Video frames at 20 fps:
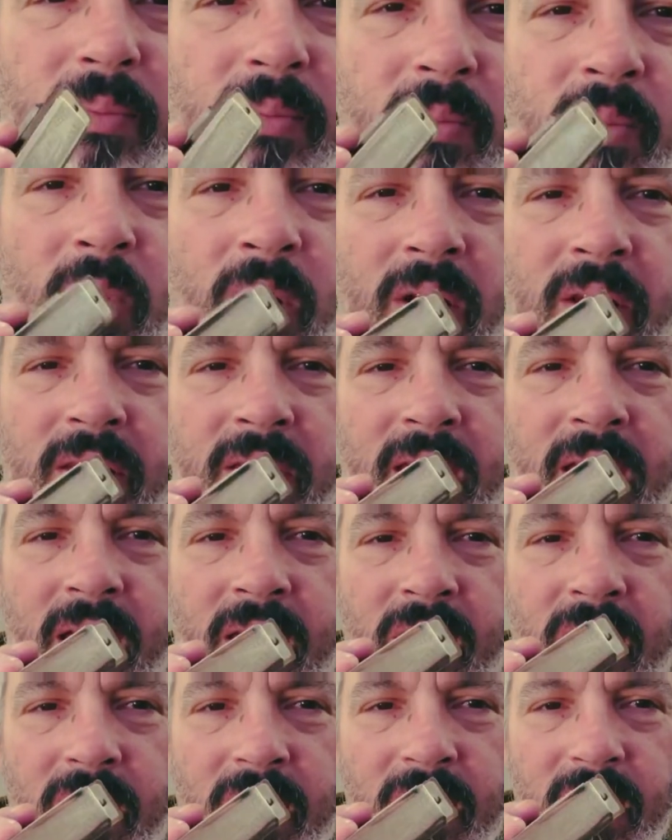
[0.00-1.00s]
one of
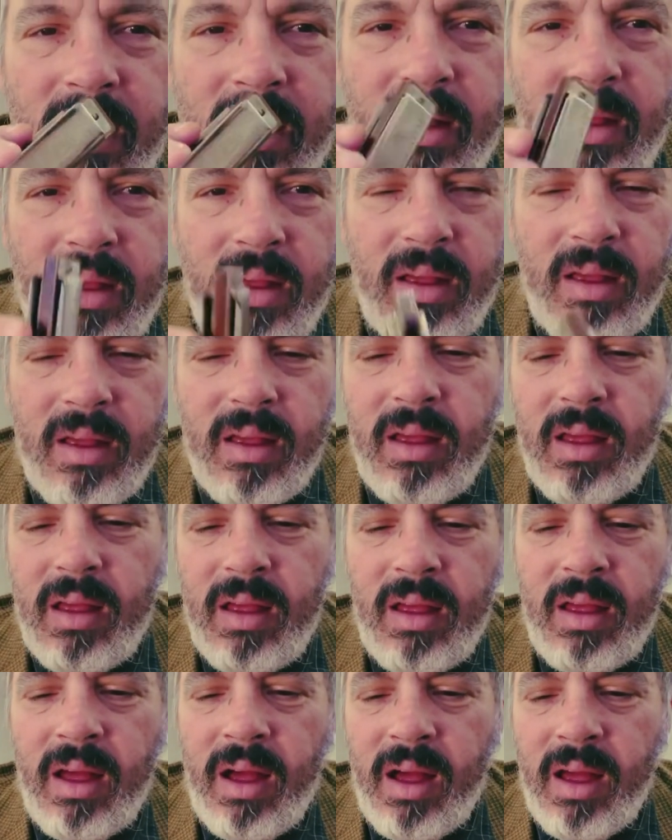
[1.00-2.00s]
these
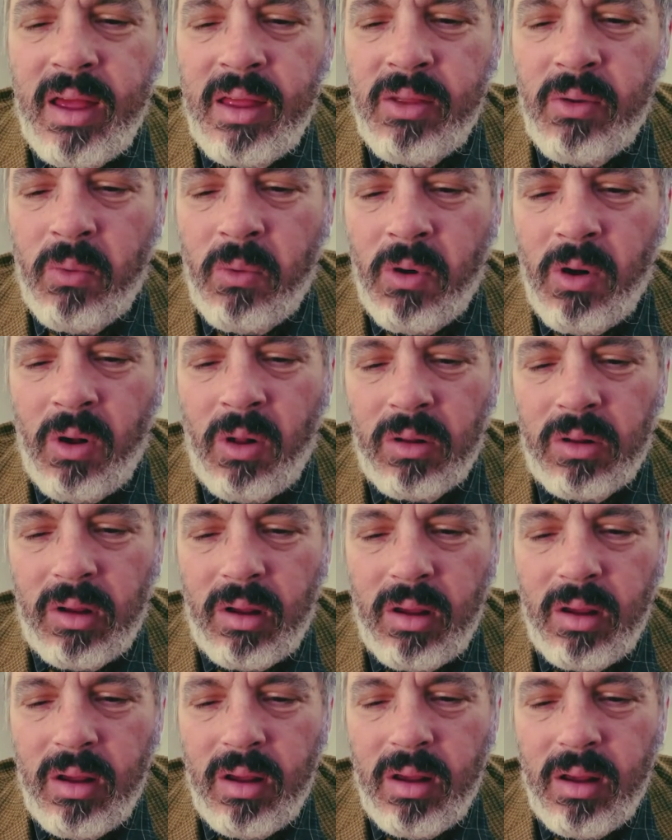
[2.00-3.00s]
in the world.
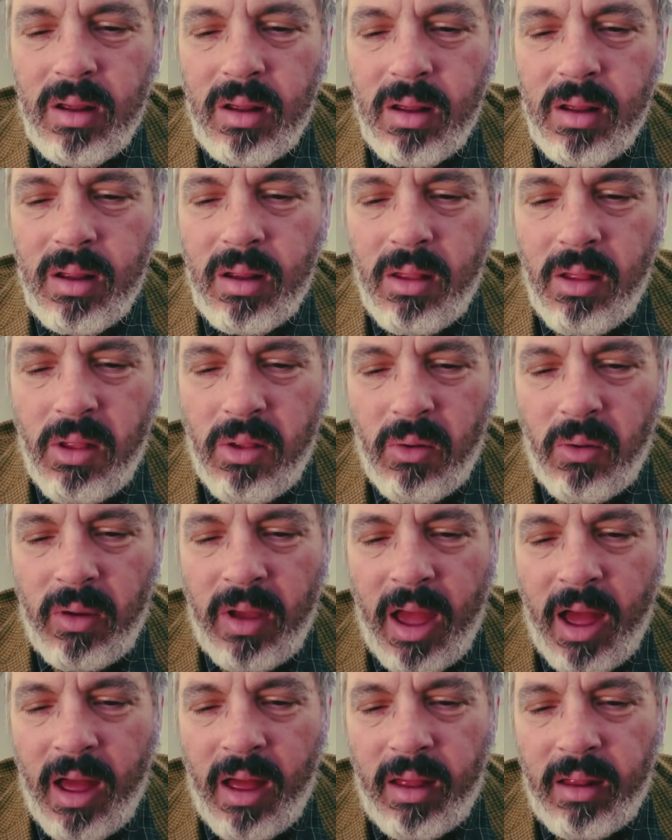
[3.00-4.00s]
So
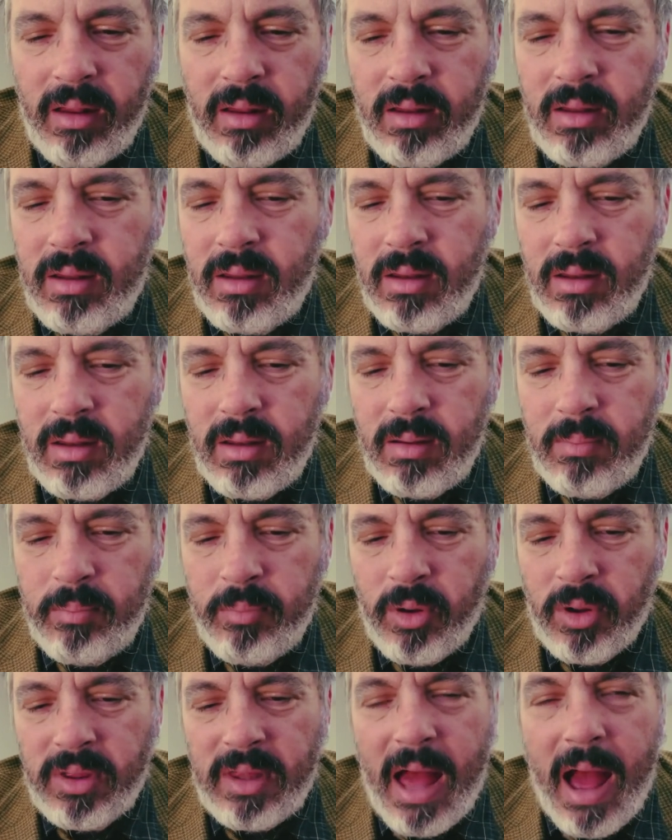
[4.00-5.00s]
yeah,
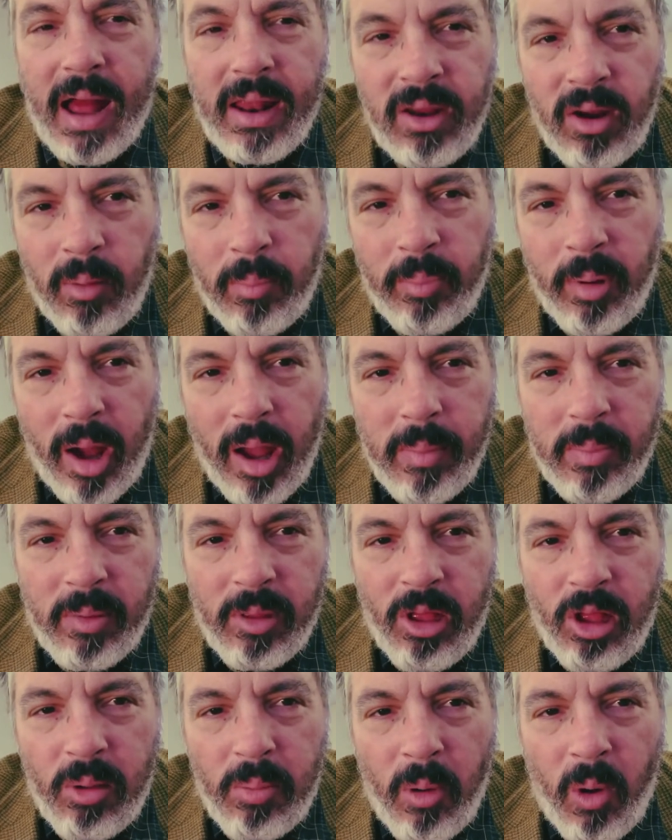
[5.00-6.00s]
put that in your pipe
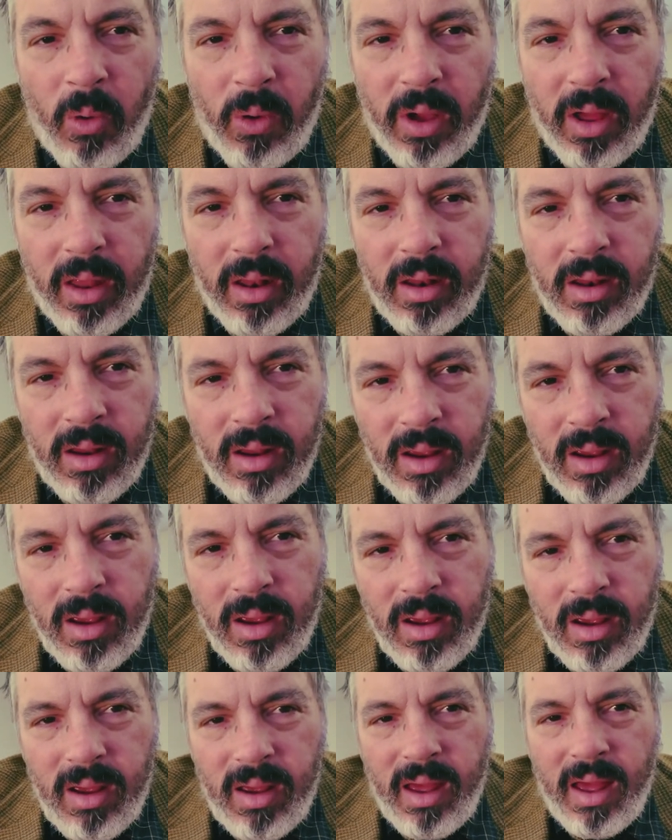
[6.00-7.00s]
and smoke it.
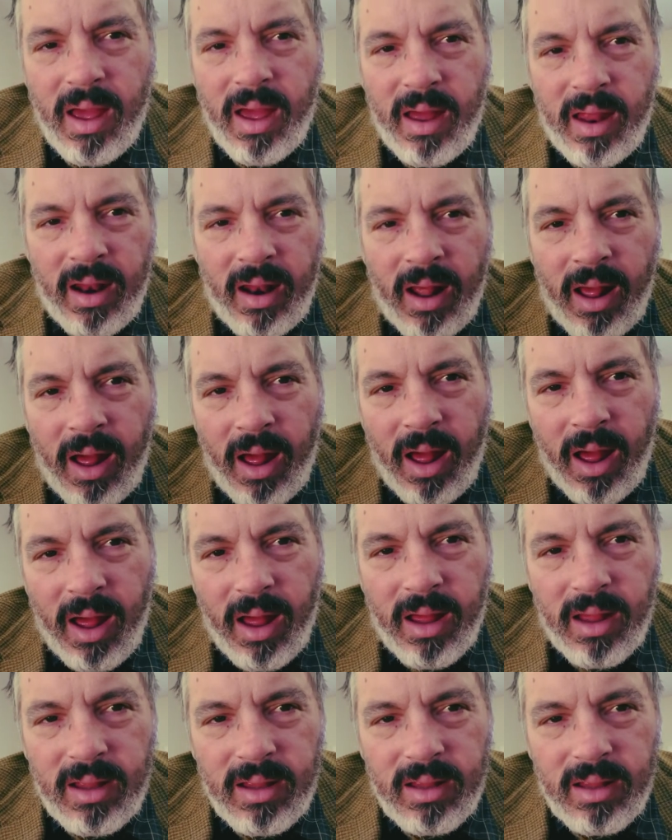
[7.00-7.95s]
And I